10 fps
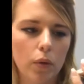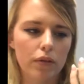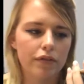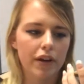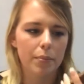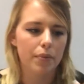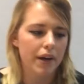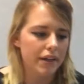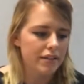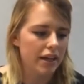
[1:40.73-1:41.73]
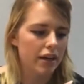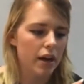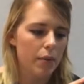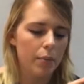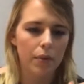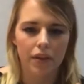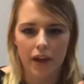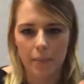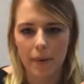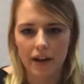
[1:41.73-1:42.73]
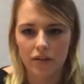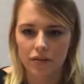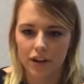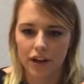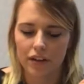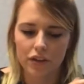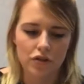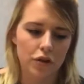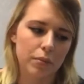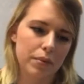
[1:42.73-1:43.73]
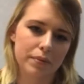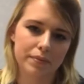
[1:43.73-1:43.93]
will vibrate and come up with a battery at the top.